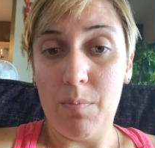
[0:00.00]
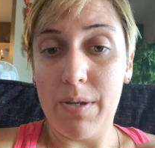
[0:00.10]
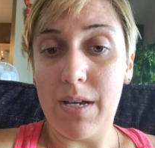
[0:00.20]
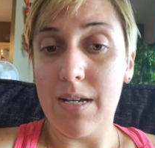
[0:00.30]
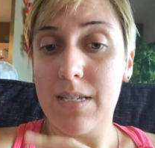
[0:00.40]

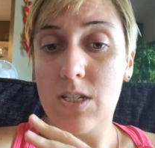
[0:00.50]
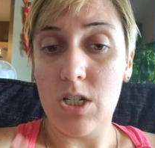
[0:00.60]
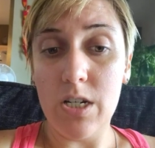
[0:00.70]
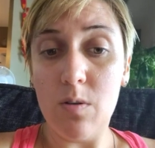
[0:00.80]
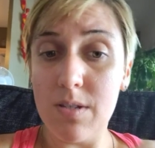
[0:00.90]
because
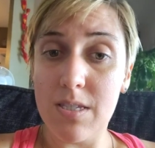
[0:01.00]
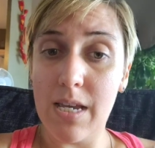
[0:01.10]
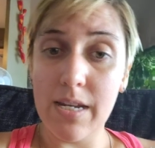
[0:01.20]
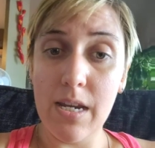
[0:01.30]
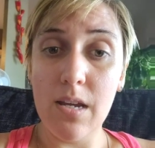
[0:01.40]
Chico and
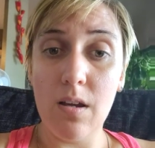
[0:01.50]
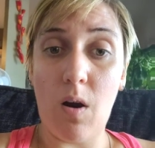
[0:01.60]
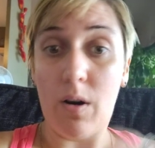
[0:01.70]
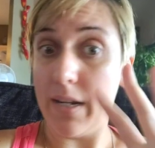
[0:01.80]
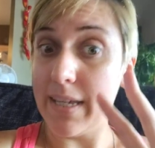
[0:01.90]
Sadie
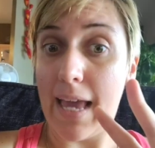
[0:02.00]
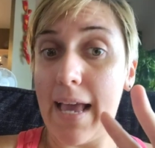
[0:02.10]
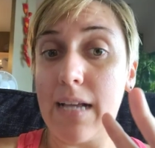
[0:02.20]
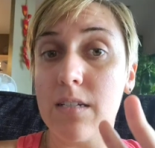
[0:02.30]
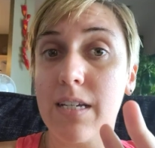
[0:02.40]
are in a
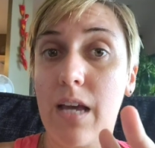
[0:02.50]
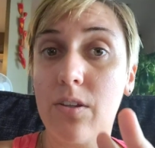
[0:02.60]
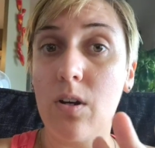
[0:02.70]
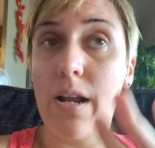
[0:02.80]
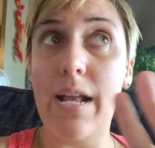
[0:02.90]
gang
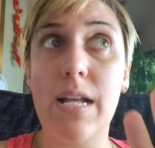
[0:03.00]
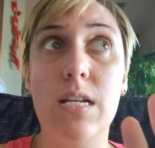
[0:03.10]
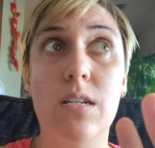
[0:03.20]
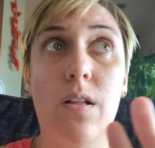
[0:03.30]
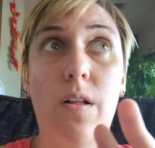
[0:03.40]
together. And